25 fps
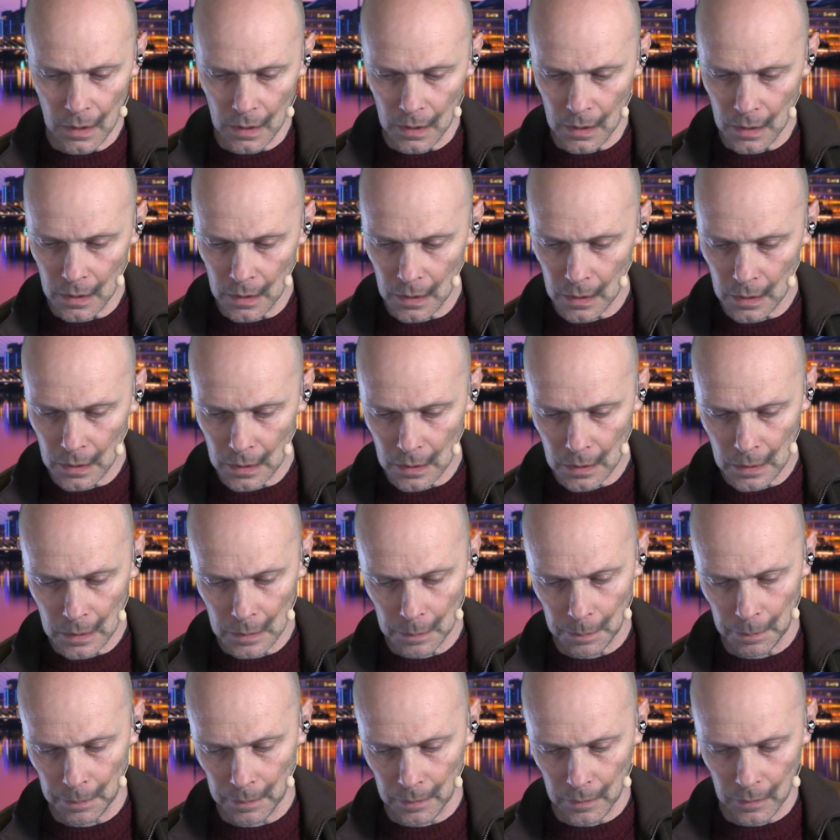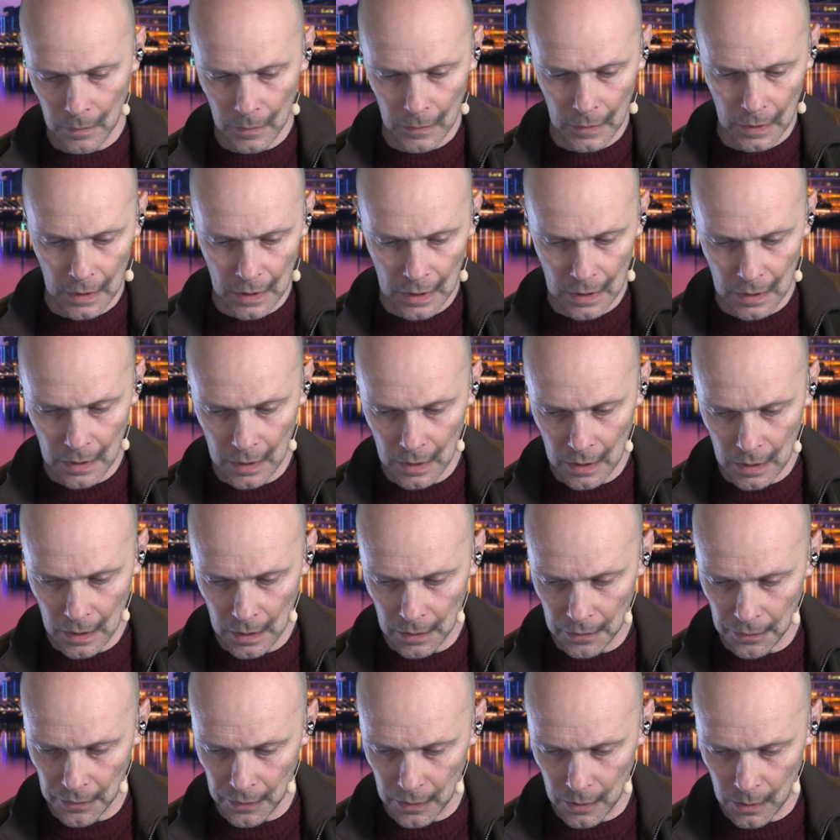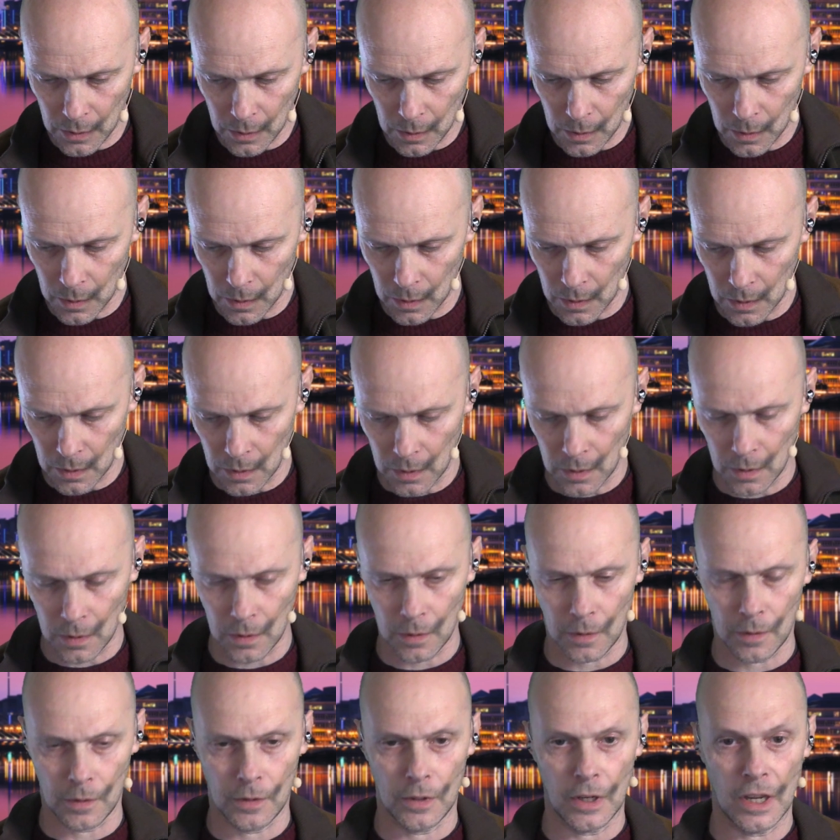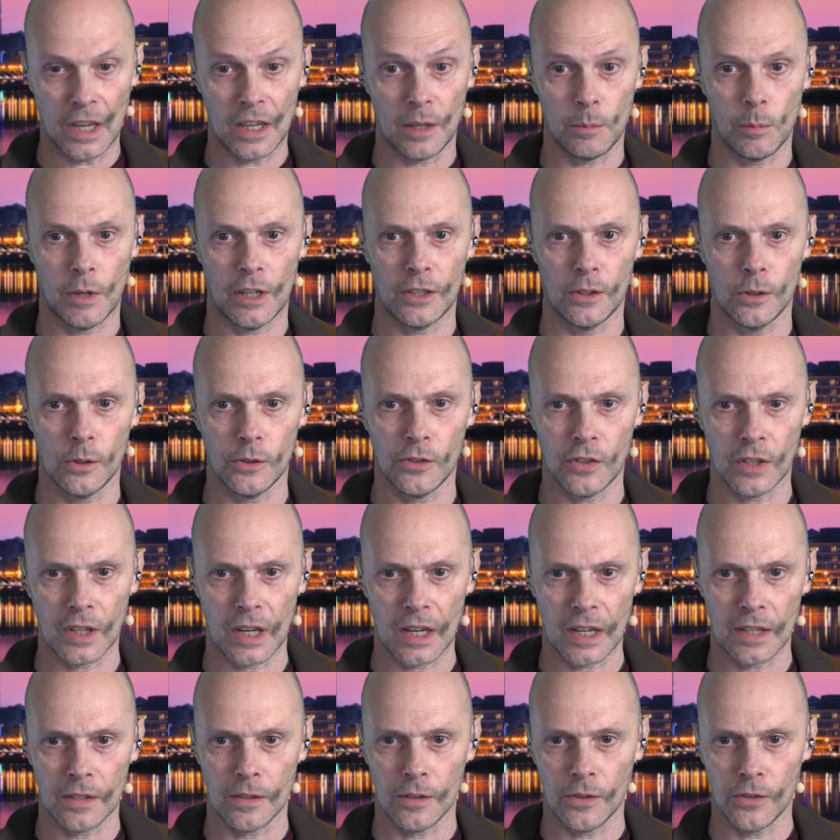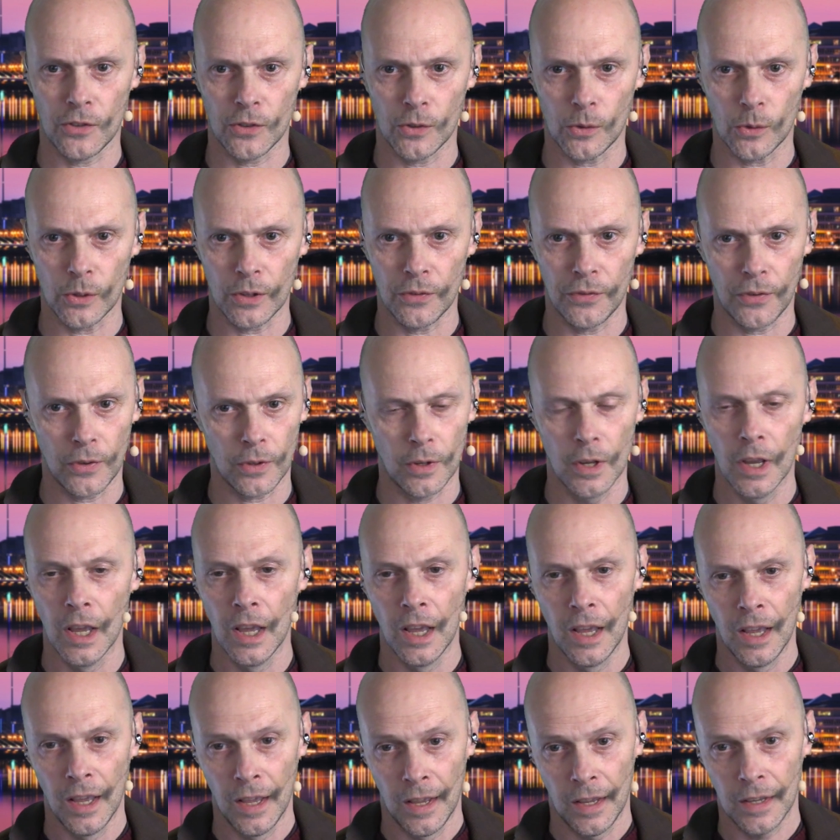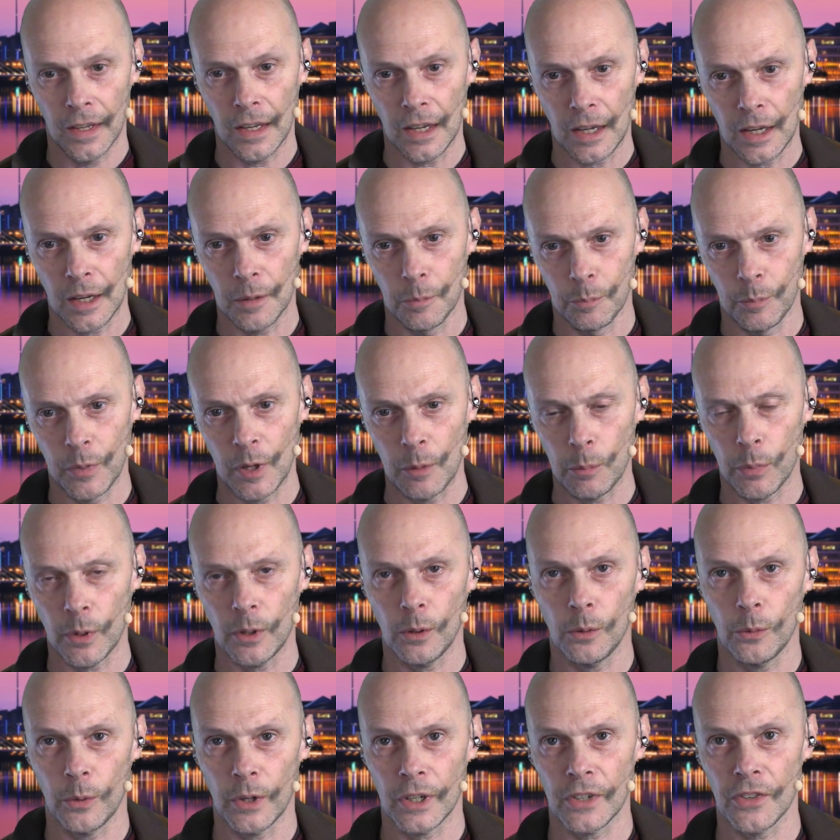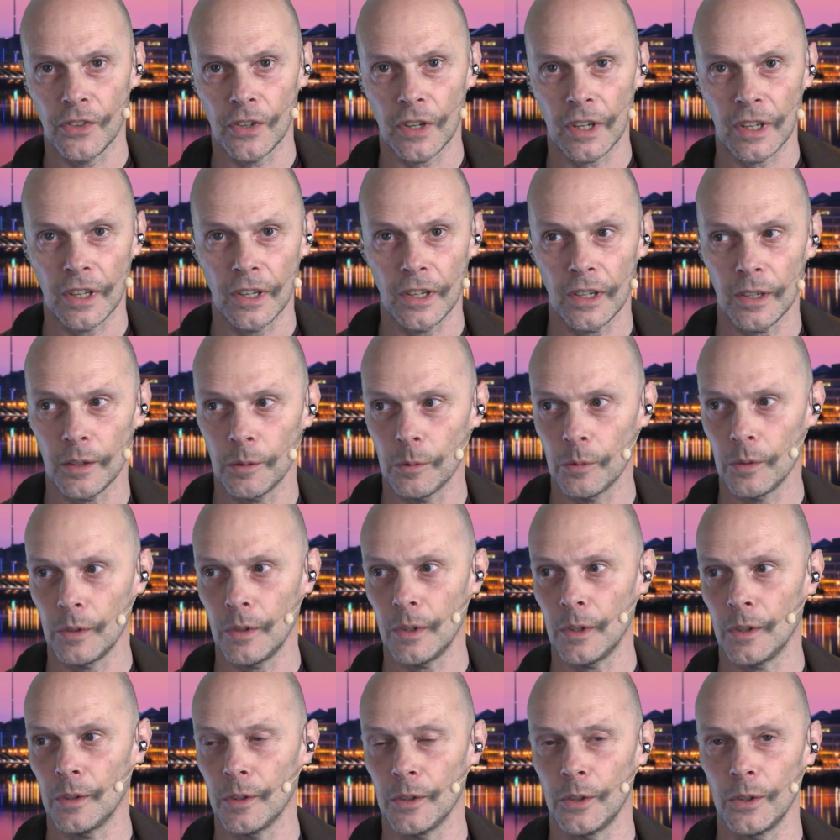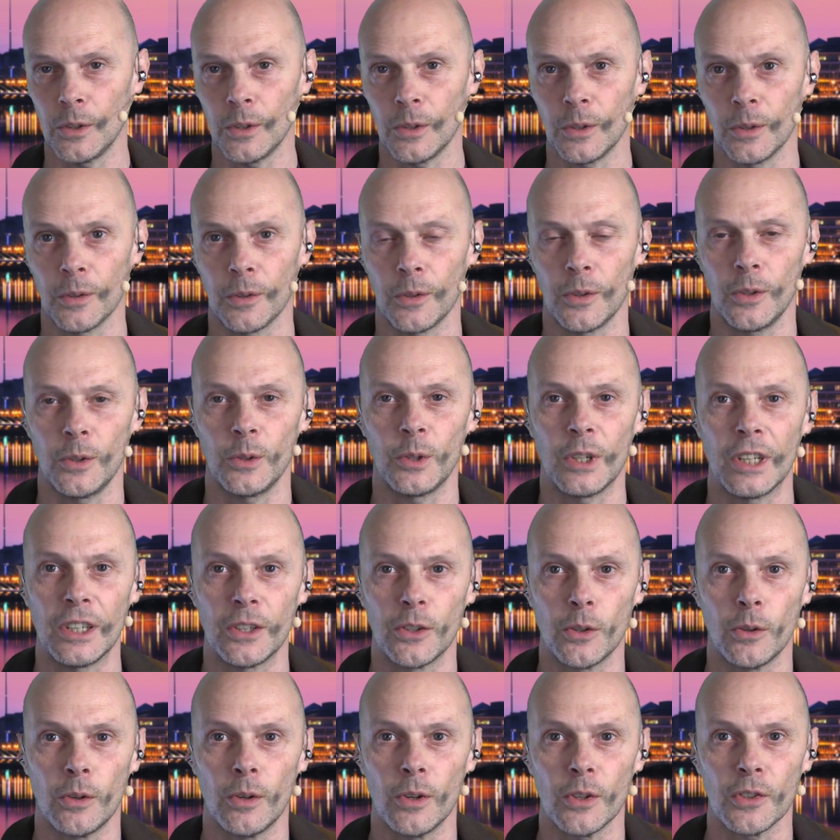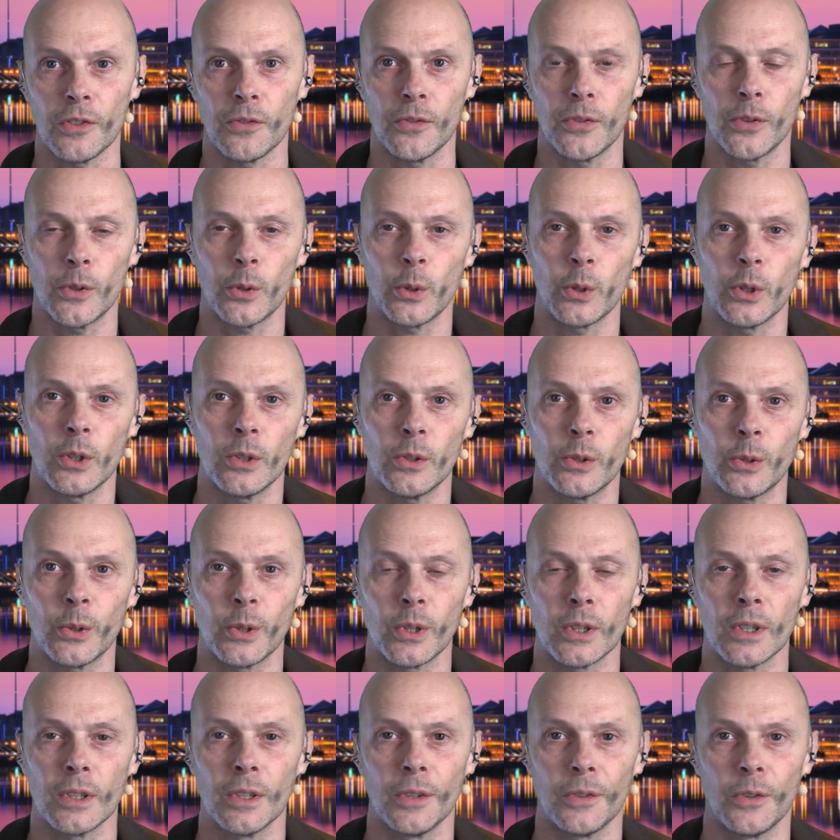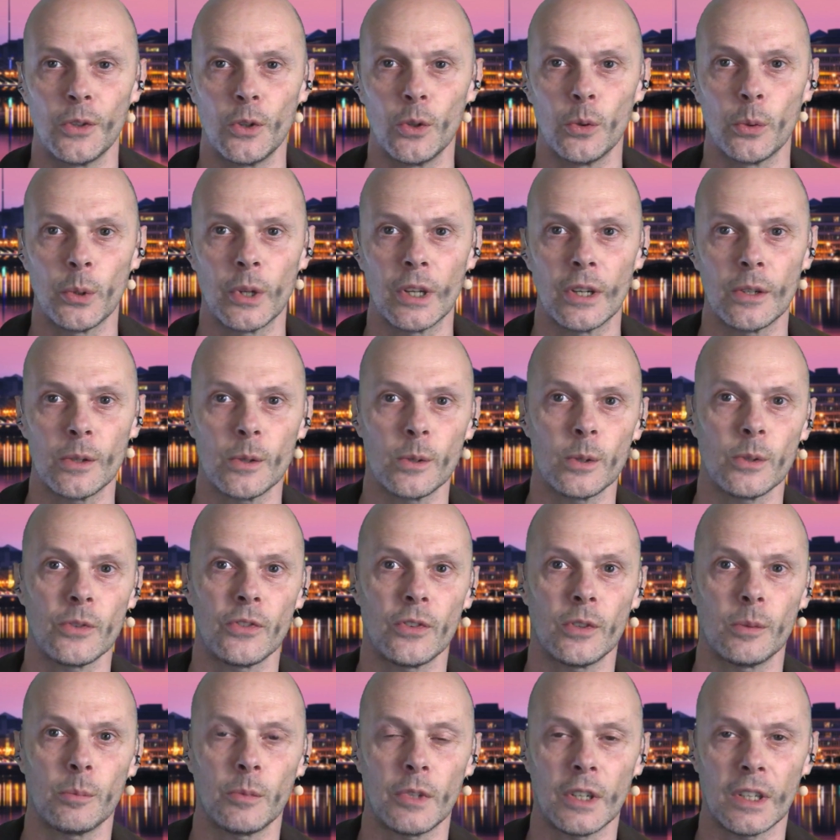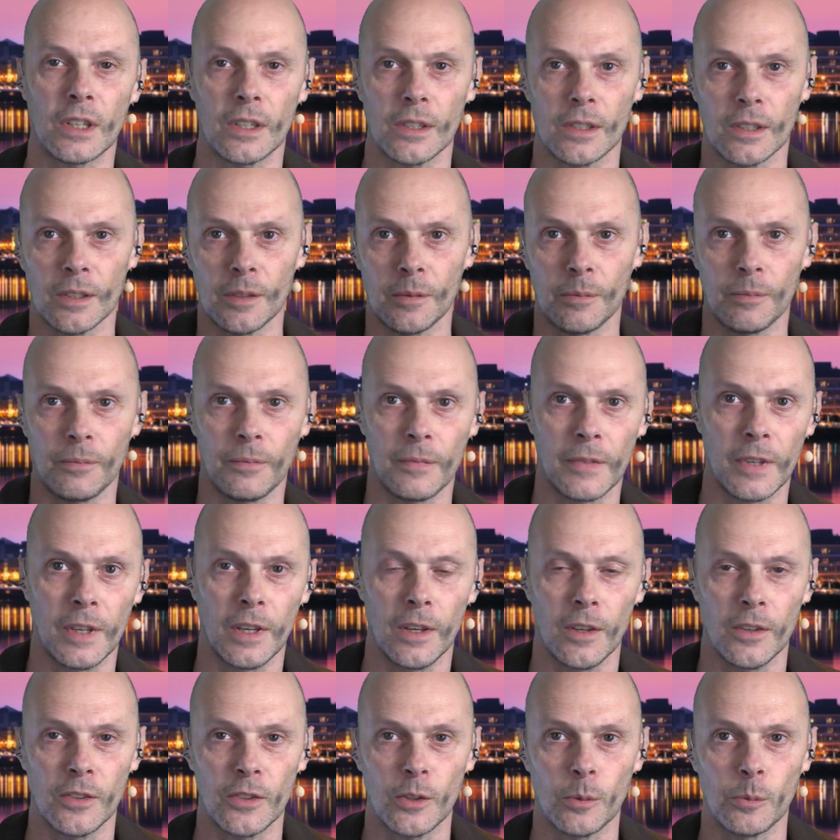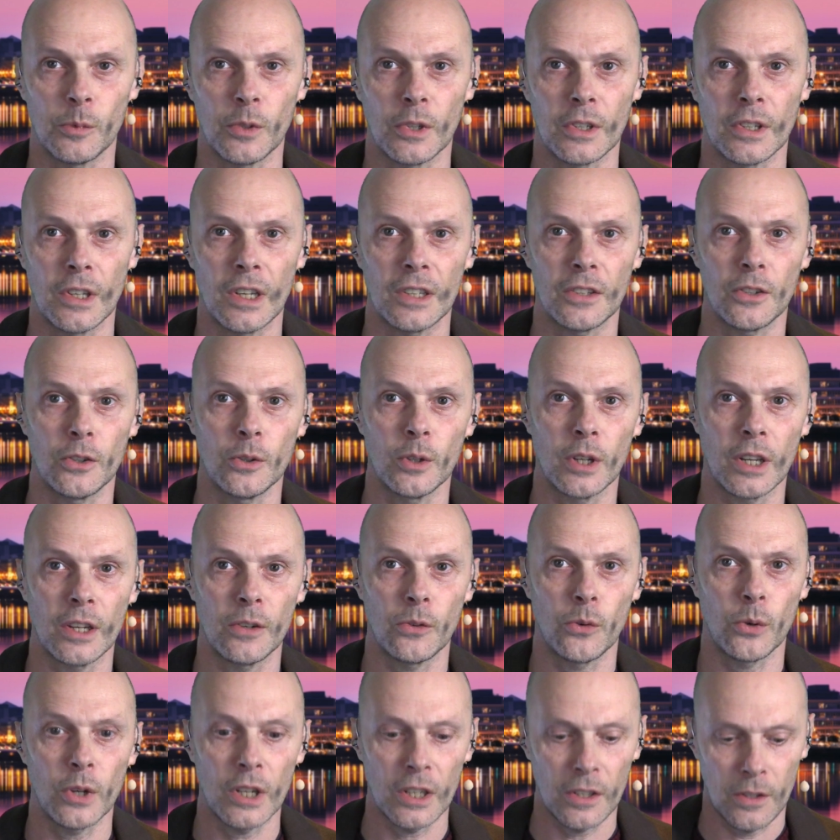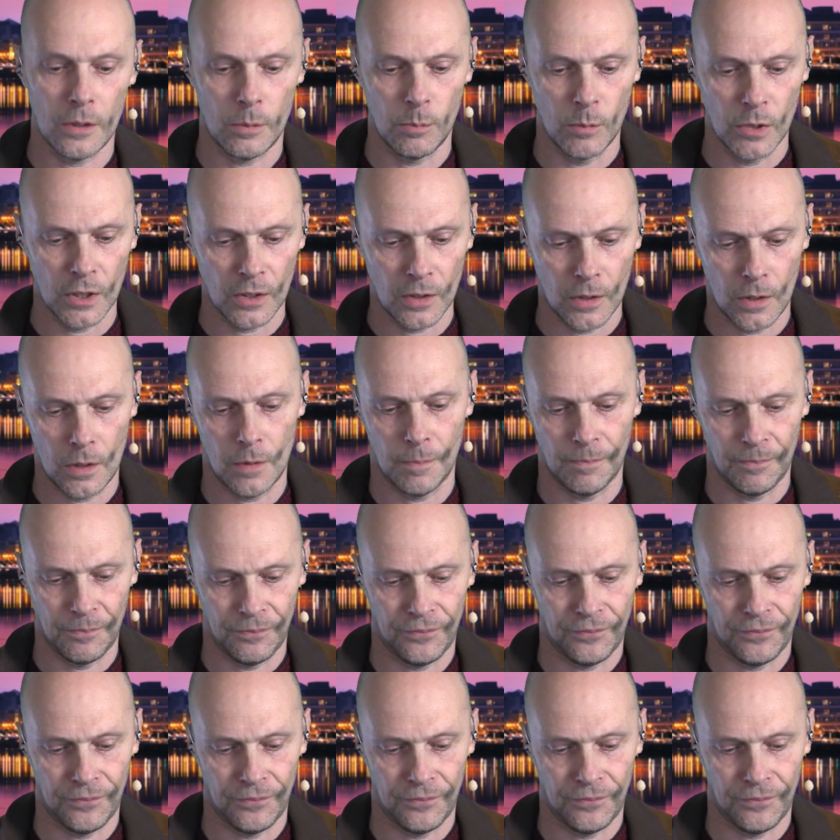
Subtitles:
And I have to take my notes again. Sorry for, yeah, people were saying, yeah, you need to ask for your New Year or something, something that you can read. But